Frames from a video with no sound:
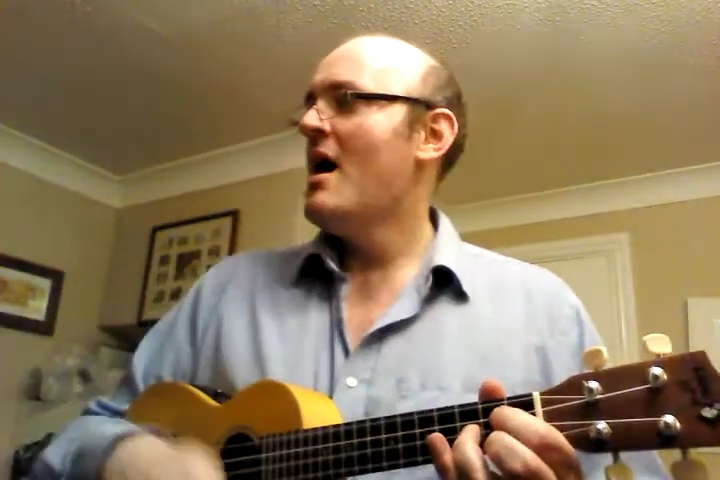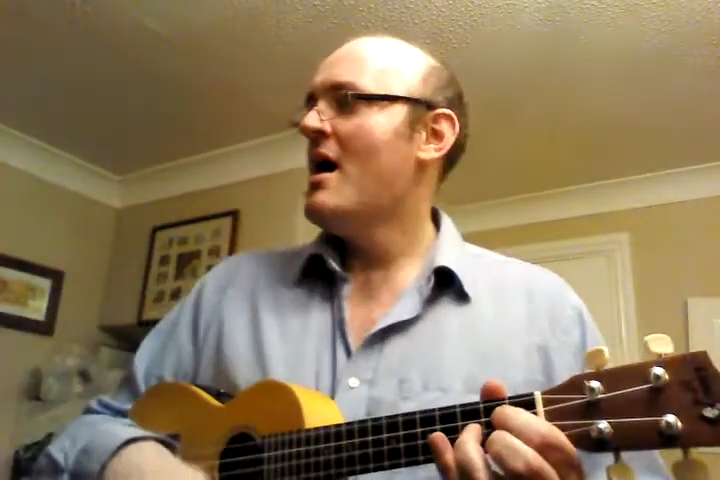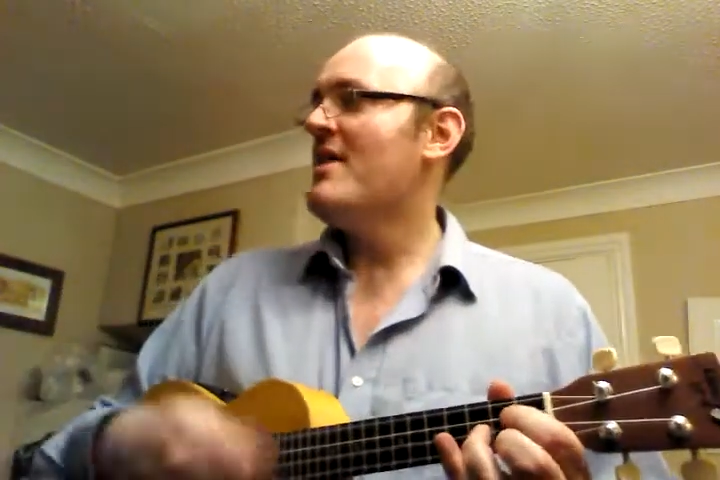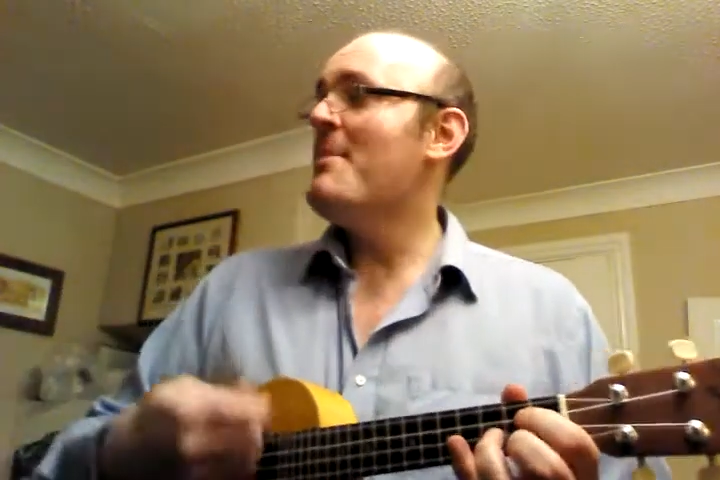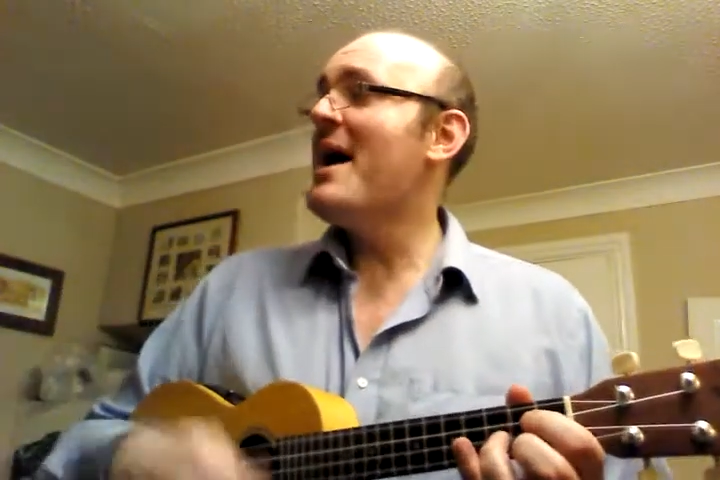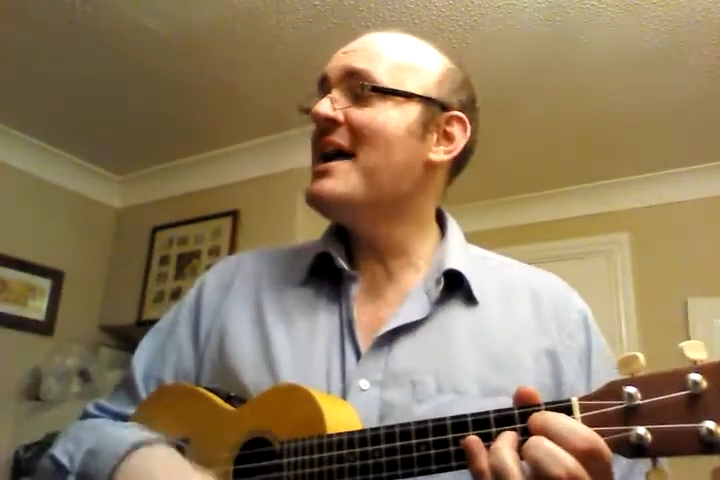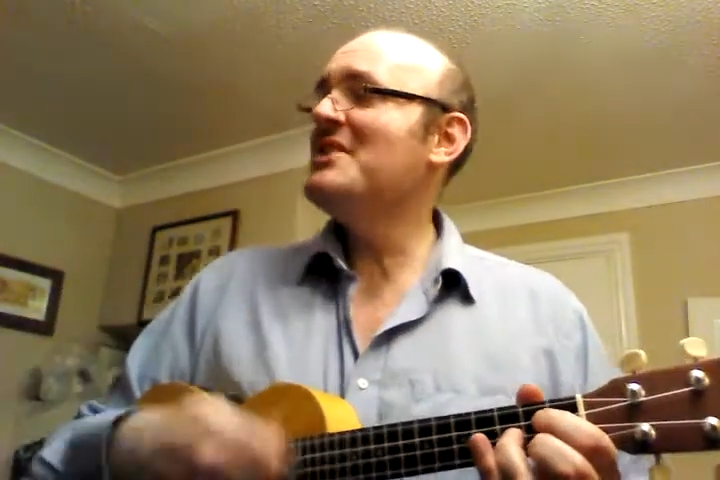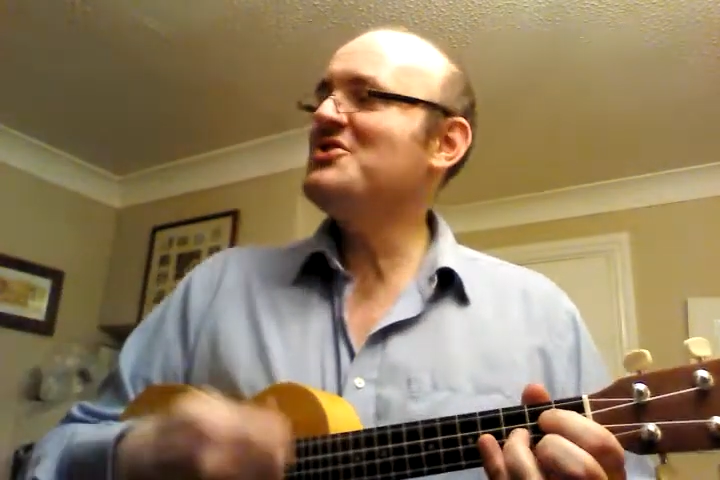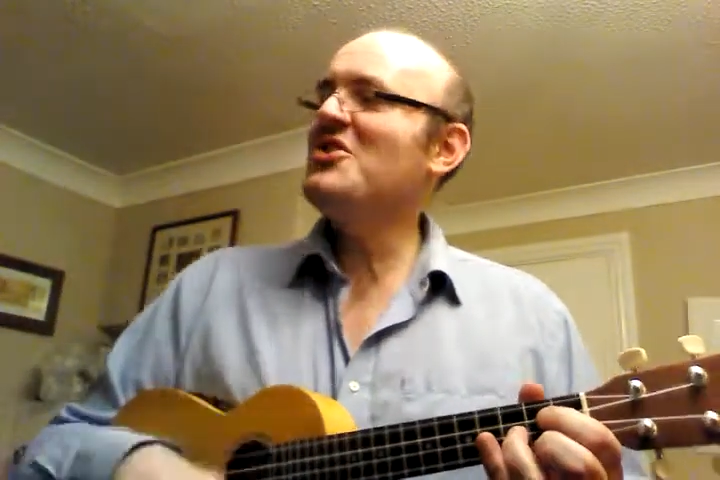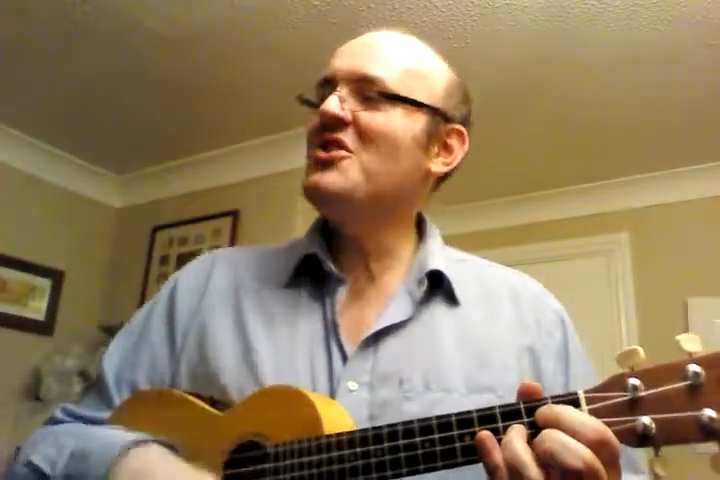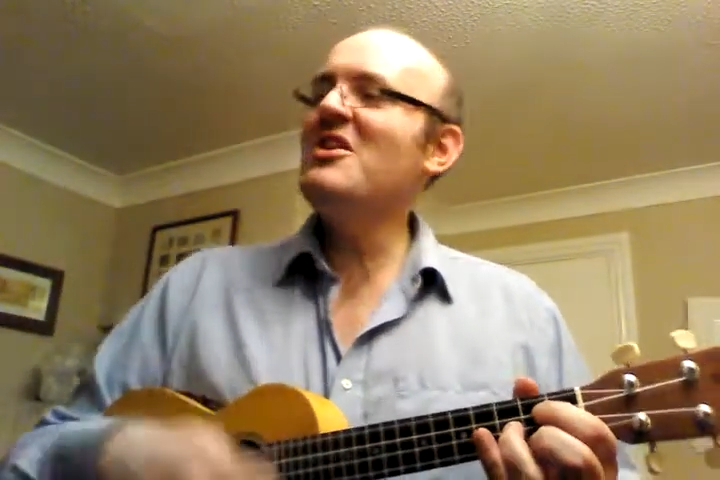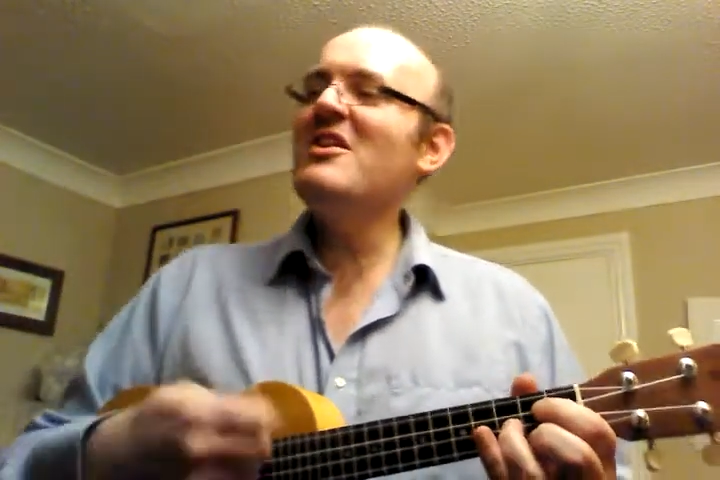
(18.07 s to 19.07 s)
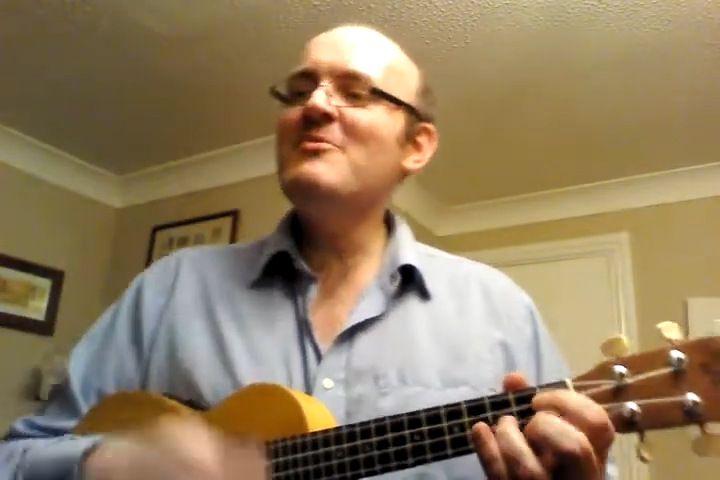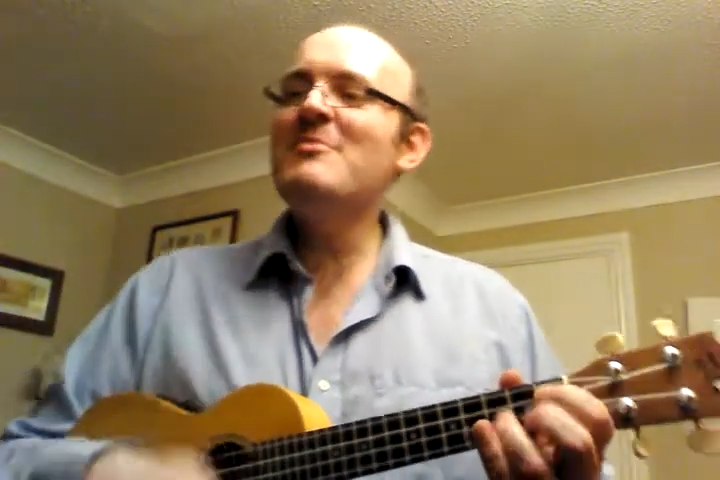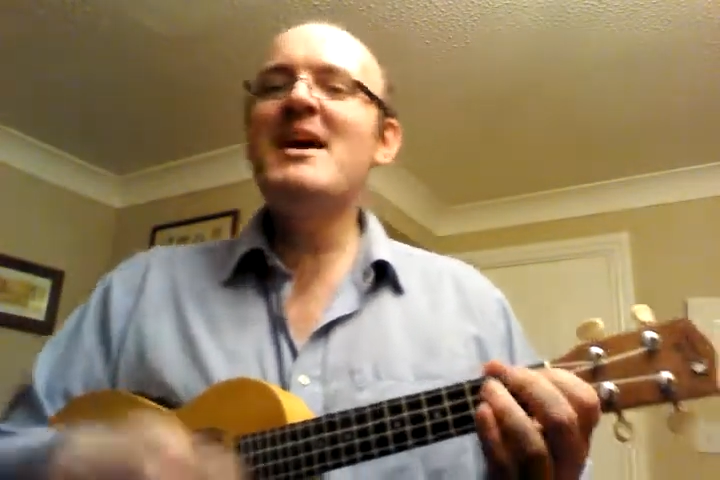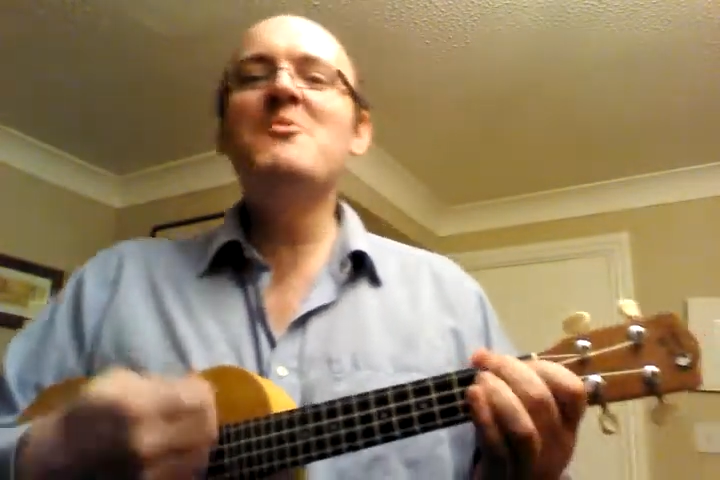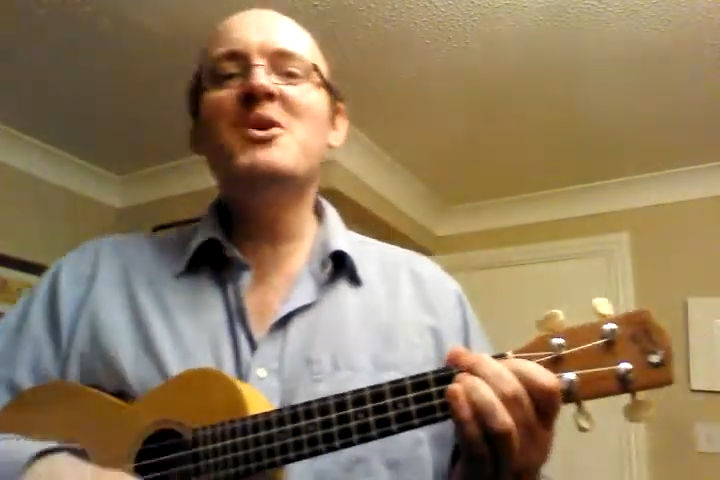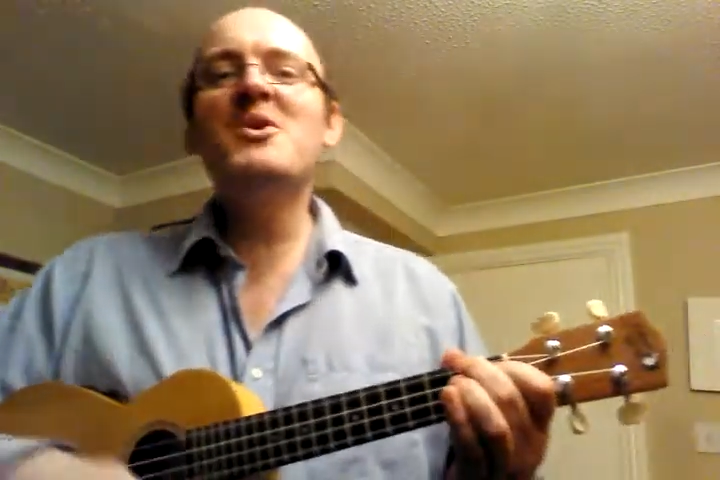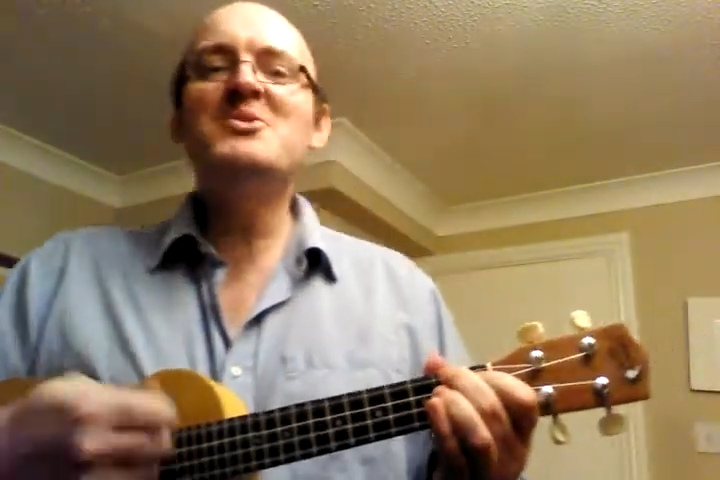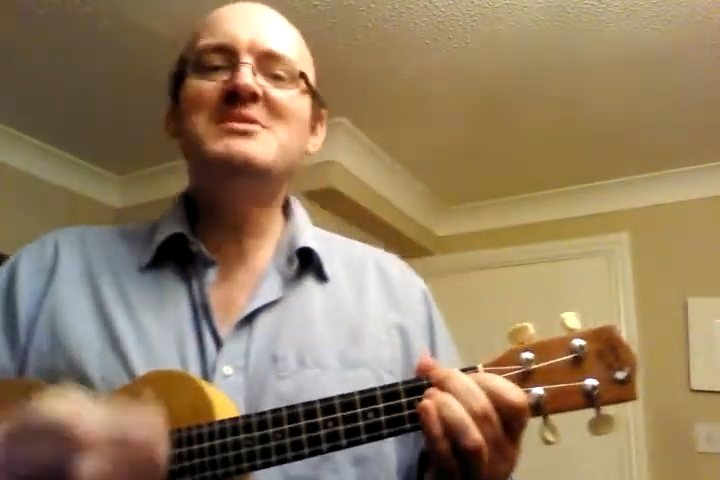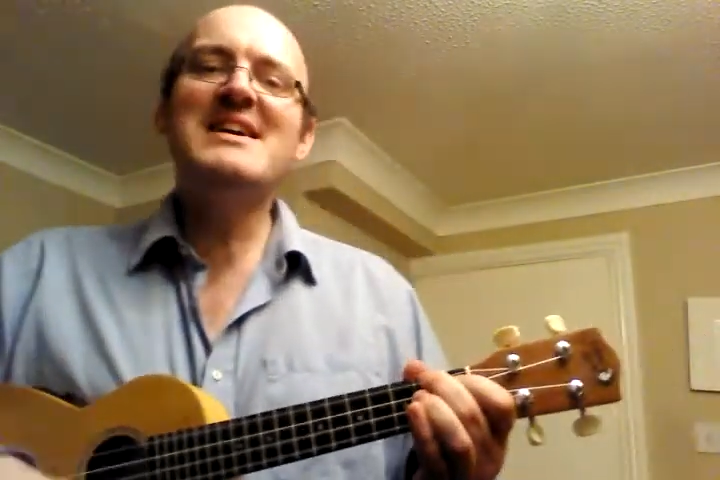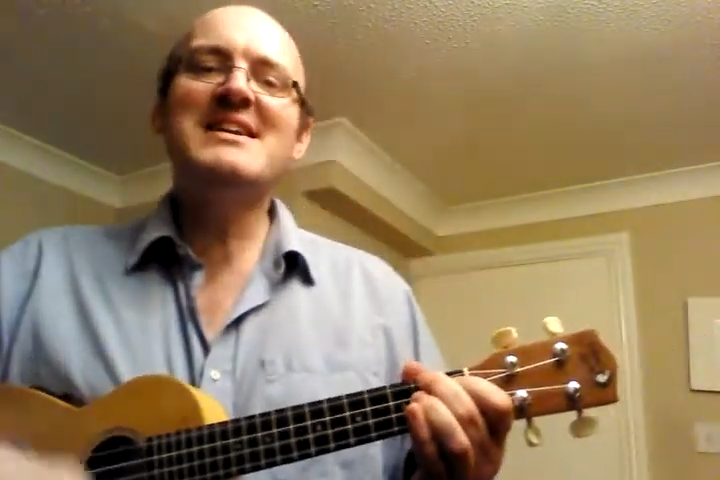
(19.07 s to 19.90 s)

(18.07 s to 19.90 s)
They banish all of my woes,